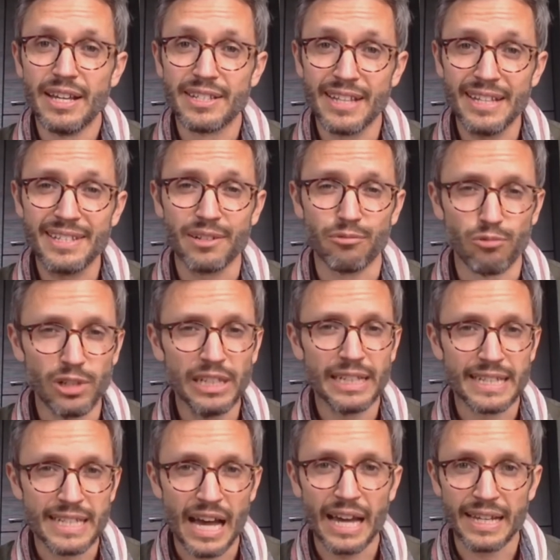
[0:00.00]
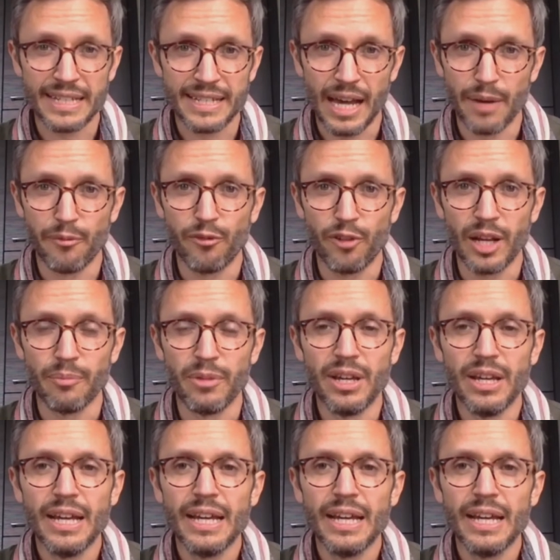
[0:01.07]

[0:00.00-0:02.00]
So that's a really tight time frame.